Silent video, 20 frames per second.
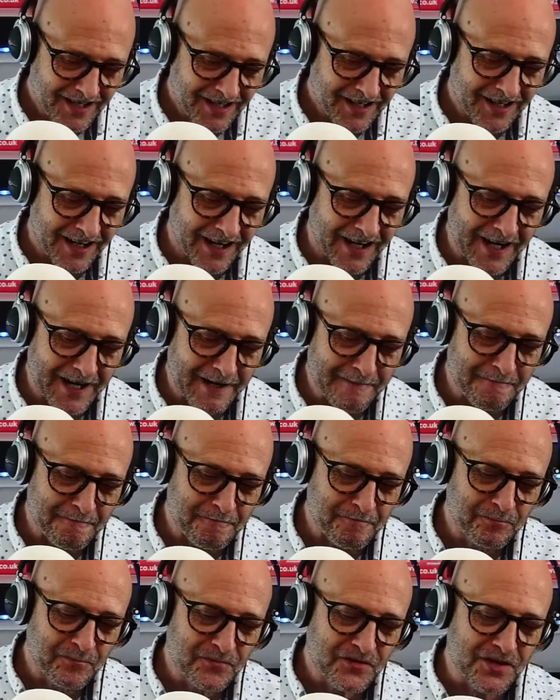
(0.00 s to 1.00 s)
So,
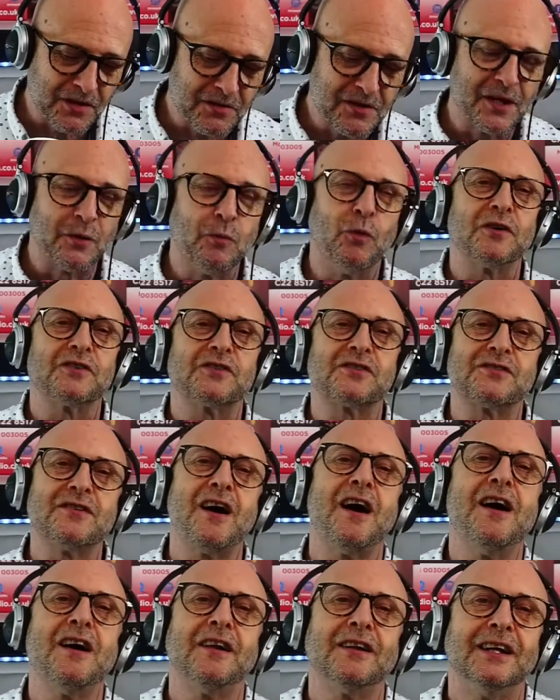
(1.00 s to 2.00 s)
what
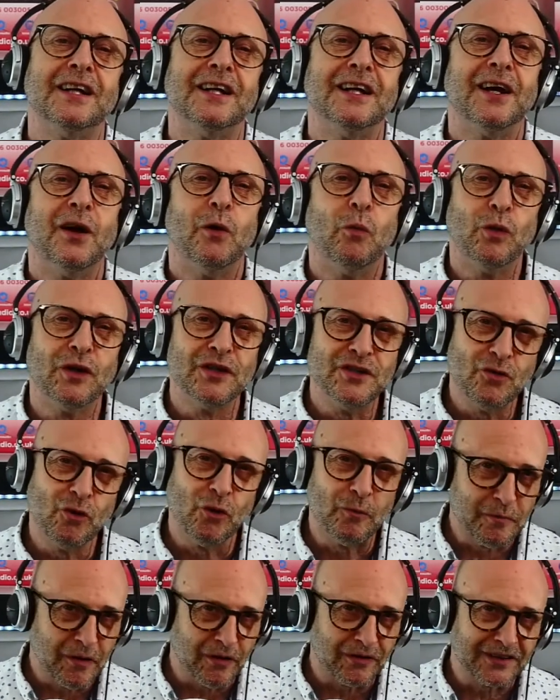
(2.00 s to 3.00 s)
style will your
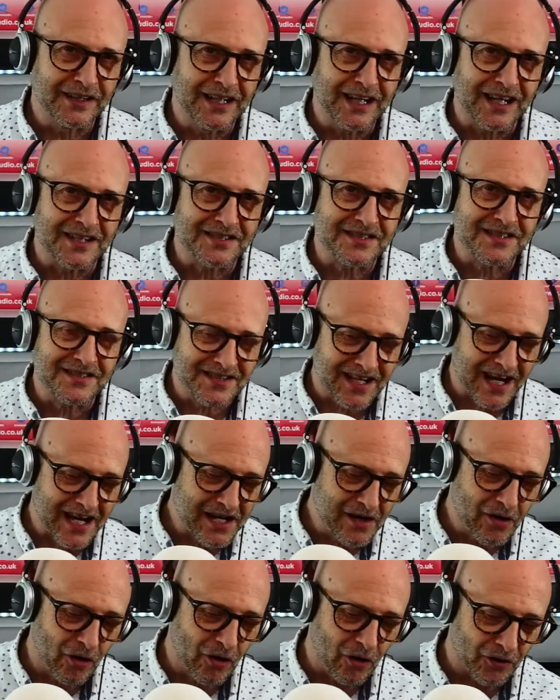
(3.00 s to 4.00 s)
podcast
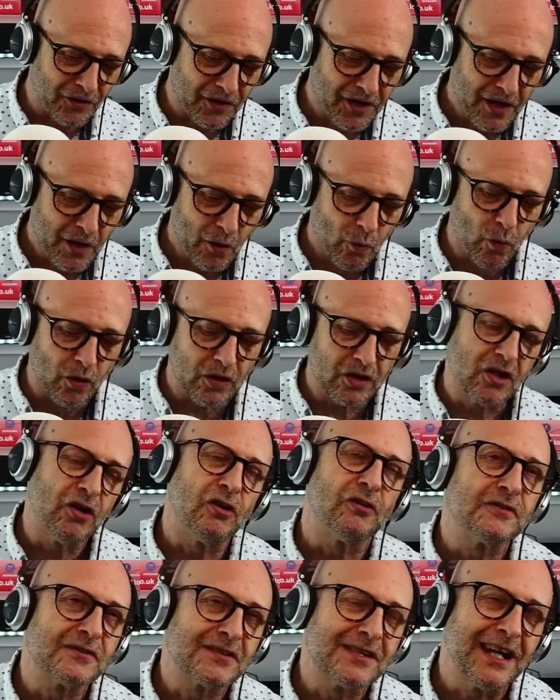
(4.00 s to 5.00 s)
take on? What
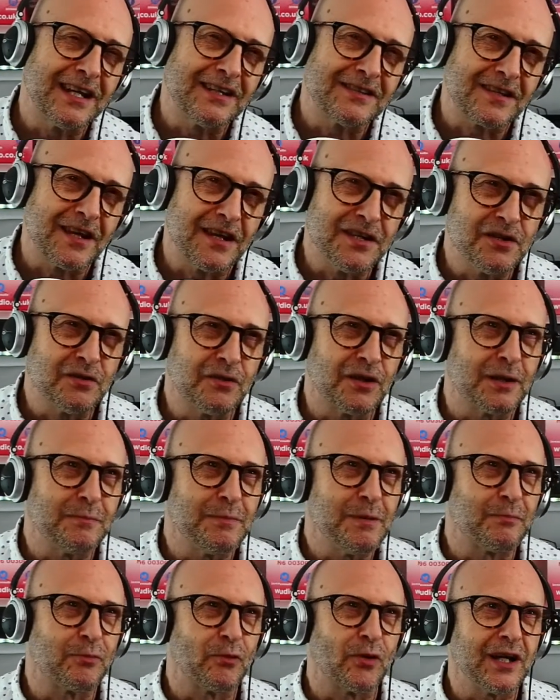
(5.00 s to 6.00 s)
content are you going to be
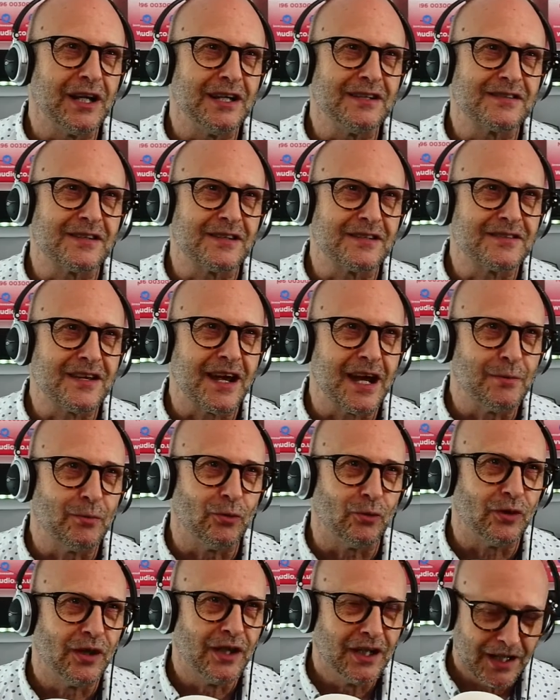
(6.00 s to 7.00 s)
bringing to the
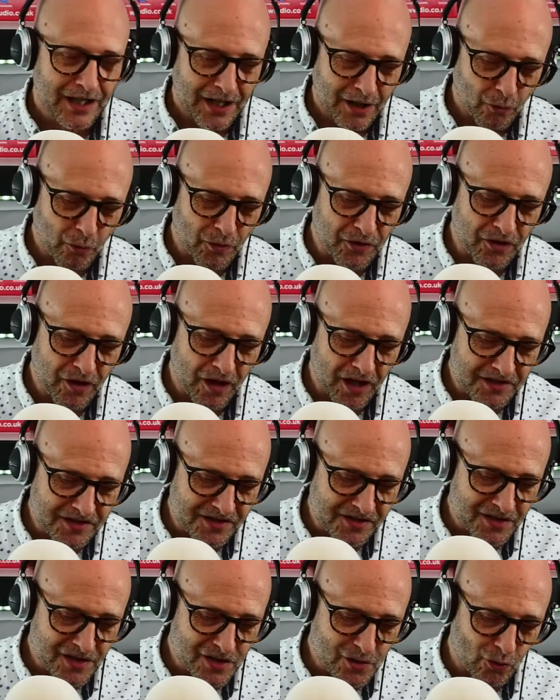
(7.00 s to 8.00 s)
table with regards
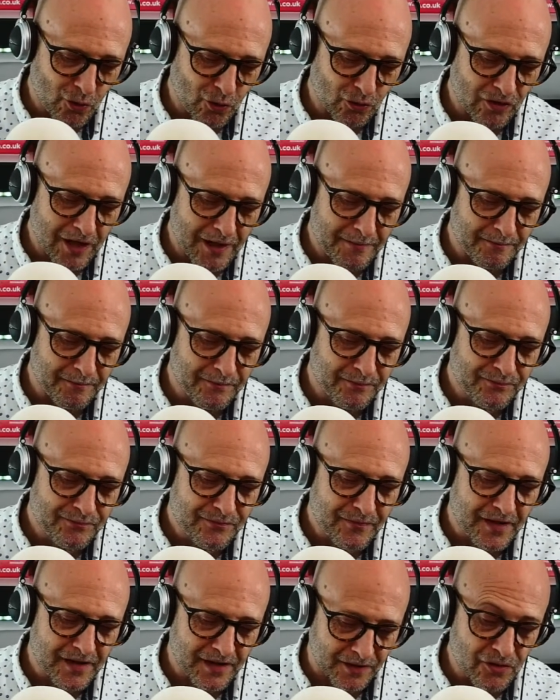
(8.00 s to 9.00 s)
to your,
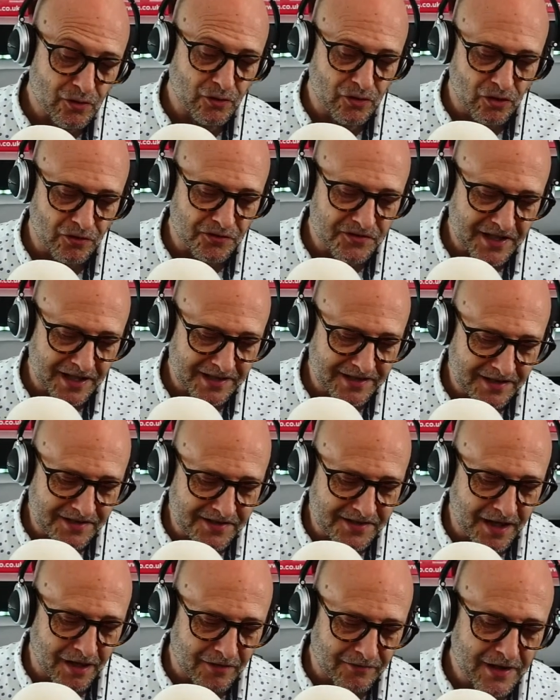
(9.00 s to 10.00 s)
your content
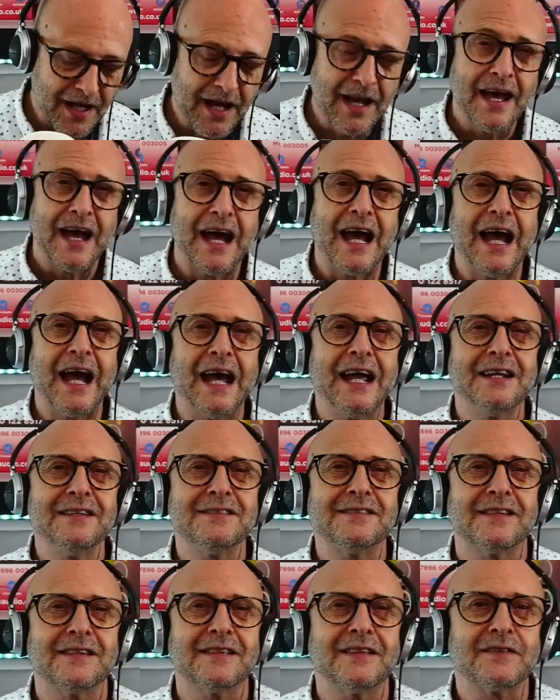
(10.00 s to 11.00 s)
itself? And
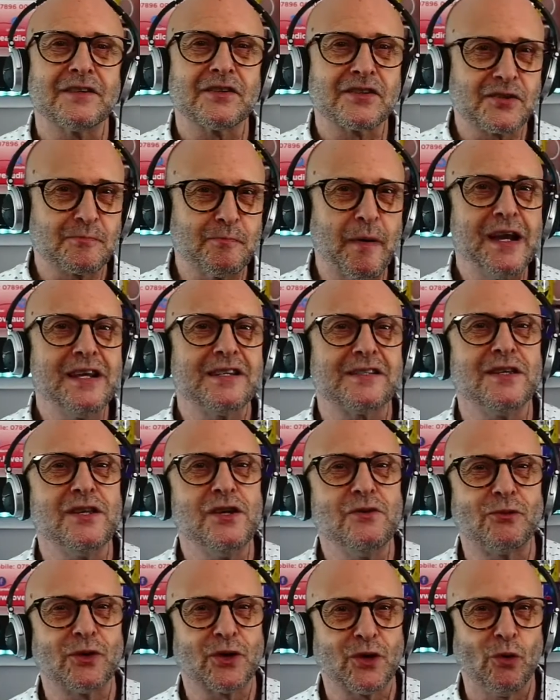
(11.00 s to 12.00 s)
the space that you
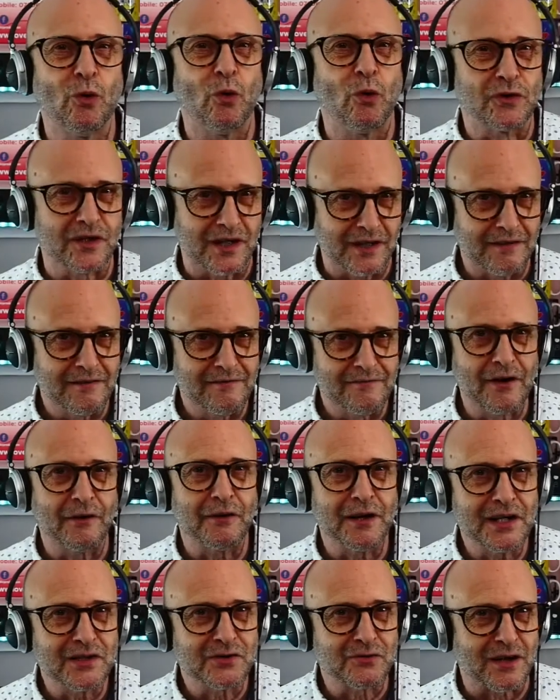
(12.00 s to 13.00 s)
record in, very
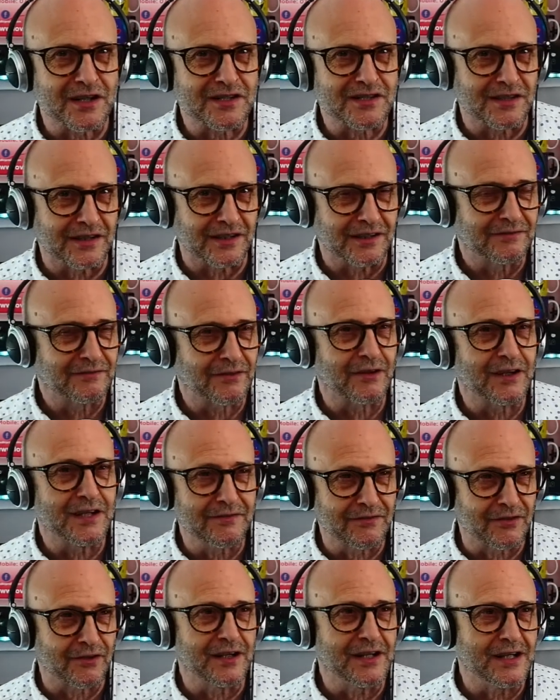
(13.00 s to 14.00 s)
interesting, very,
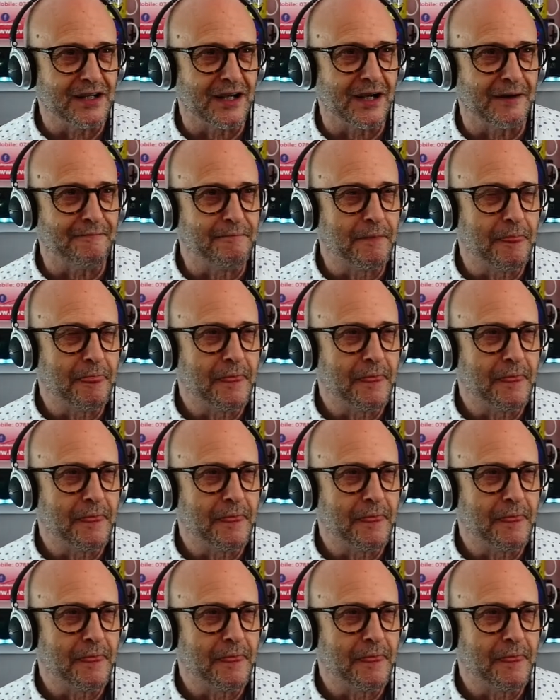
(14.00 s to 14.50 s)
very